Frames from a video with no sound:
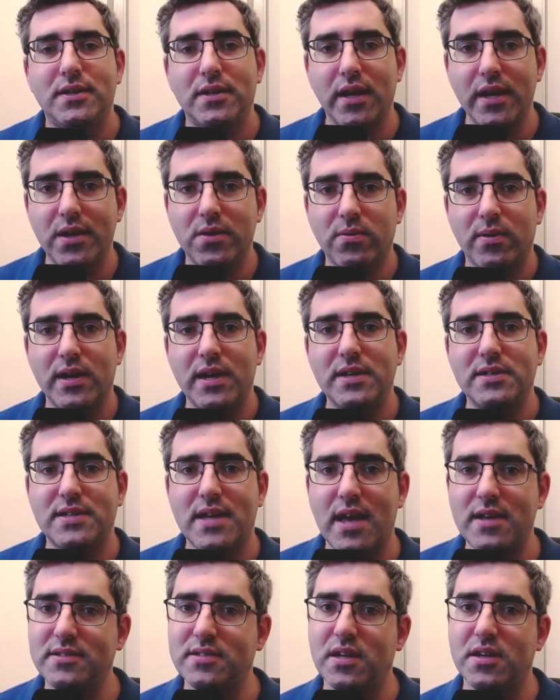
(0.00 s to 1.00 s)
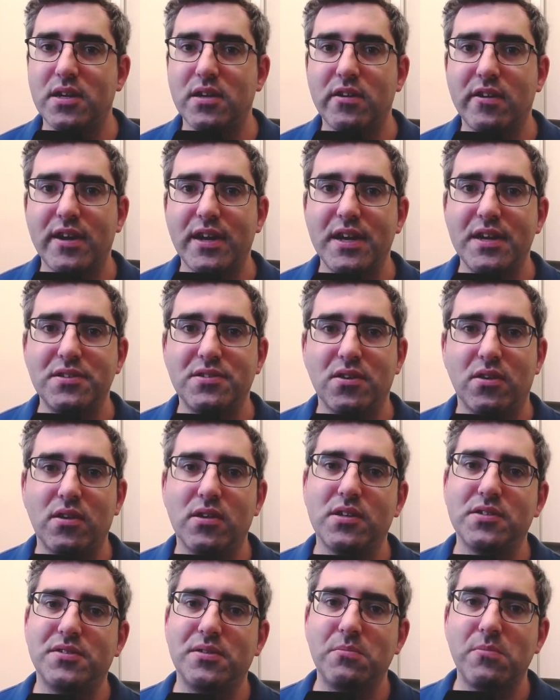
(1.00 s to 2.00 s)
Likewise, SNRIs,
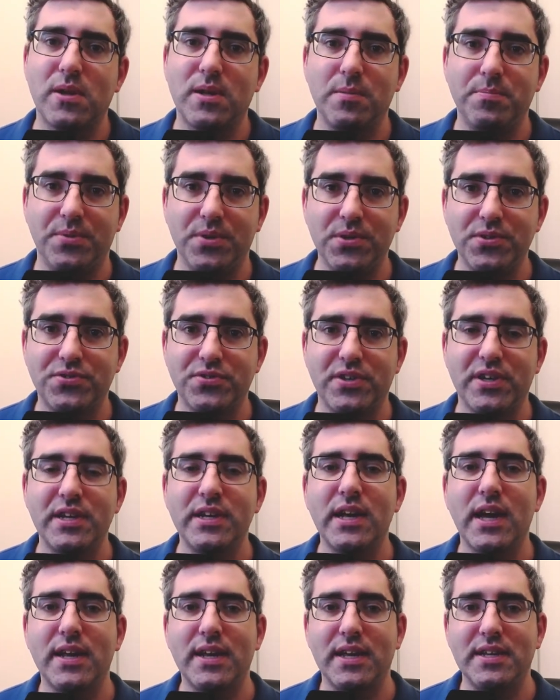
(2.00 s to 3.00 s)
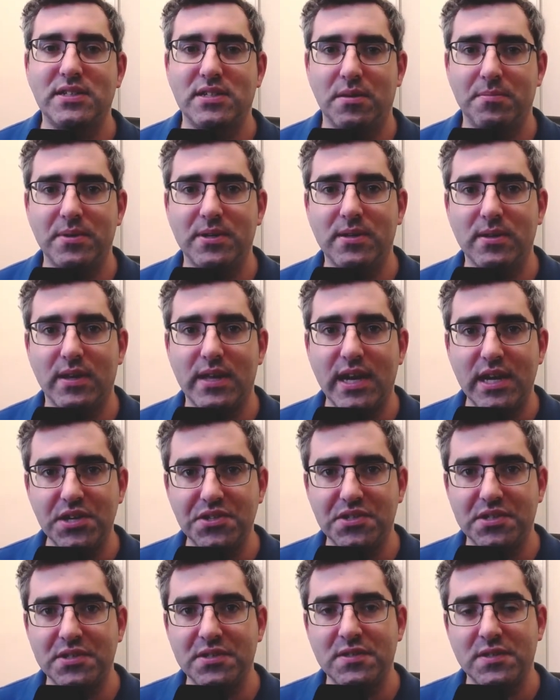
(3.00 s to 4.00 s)
also wellbutrin and atypical
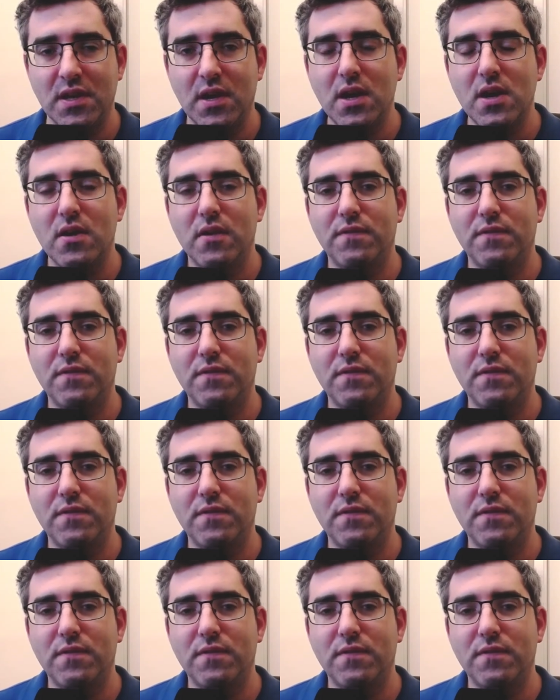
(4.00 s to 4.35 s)
agents.